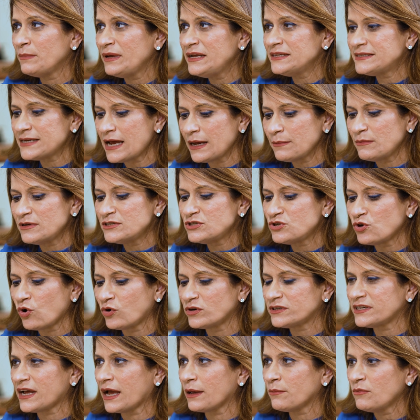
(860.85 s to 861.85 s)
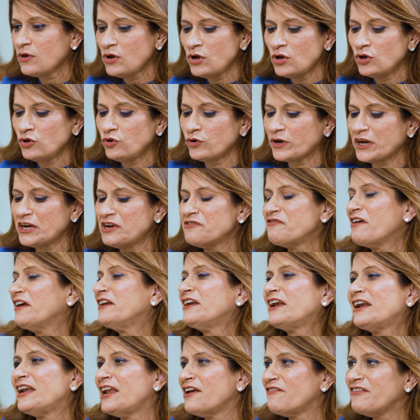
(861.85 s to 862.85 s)
Me time is your time. You can
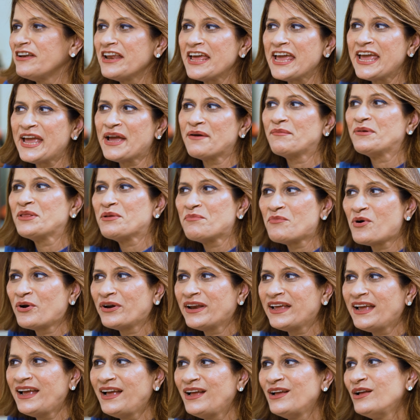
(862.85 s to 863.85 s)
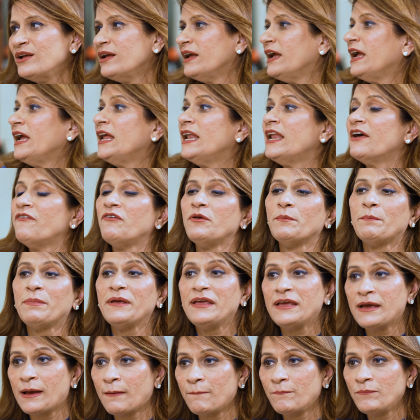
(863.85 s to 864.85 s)
define at 11 a.m. in the morning, 11
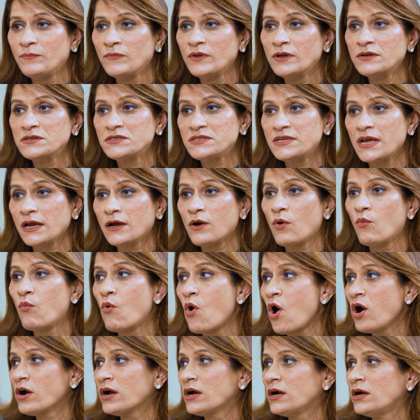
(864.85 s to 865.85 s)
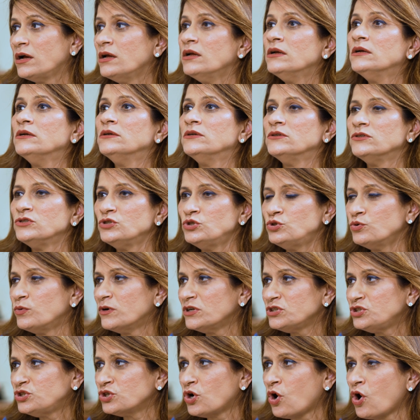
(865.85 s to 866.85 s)
p.m. Take a walk, do
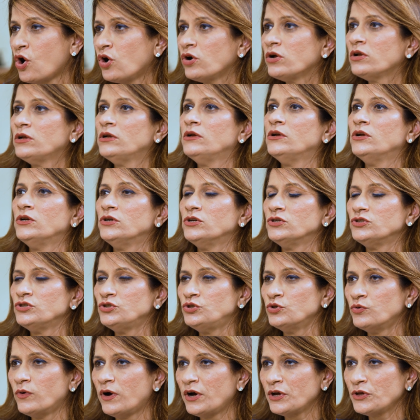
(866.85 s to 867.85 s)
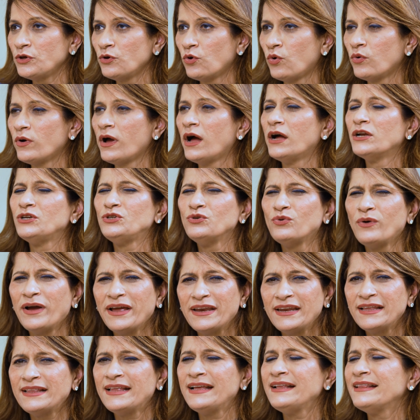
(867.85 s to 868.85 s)
a jog, do a yoga, do
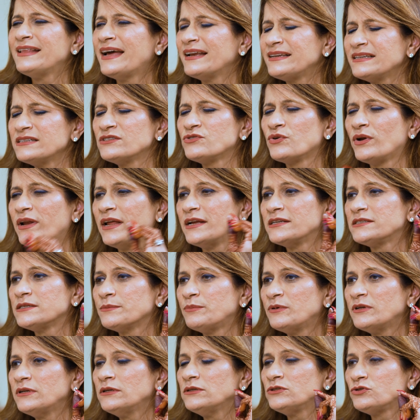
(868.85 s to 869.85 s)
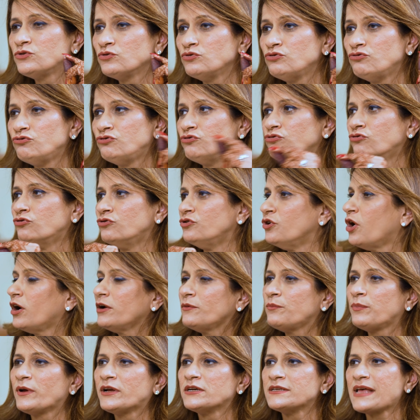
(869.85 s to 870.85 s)
anything that is relatable to you,
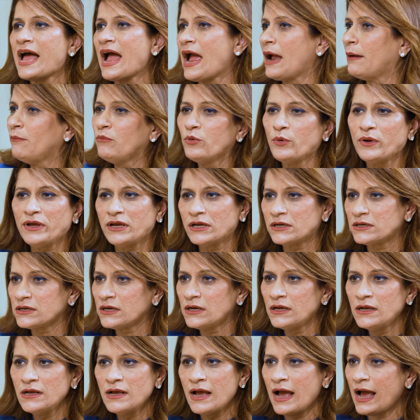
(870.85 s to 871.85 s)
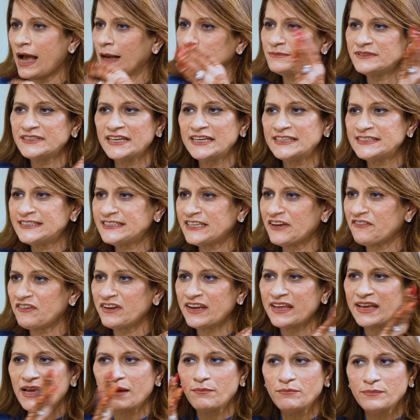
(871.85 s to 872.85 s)
not because I'm doing it. I'm saying 7
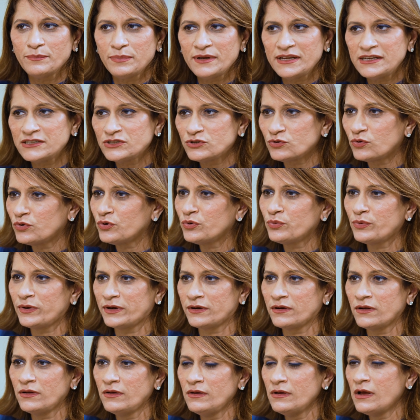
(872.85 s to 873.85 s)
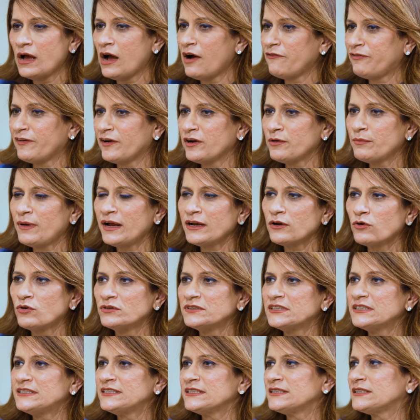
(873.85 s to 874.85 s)
a.m., please don't do it. A friend of mine
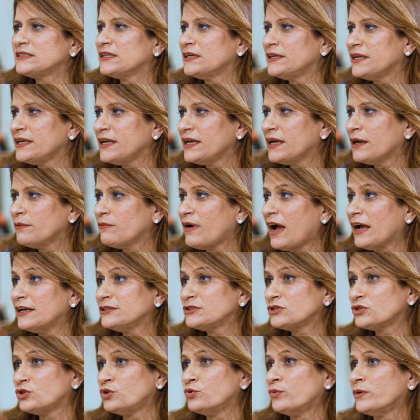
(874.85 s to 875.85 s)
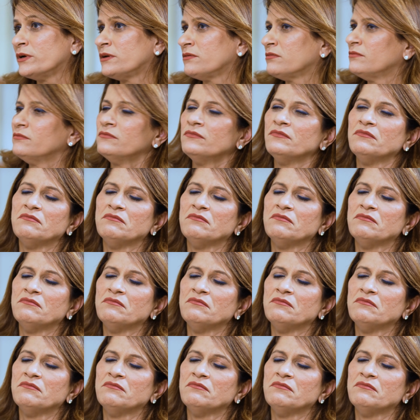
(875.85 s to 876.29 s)
goes at 6:30 a.m., I should do it.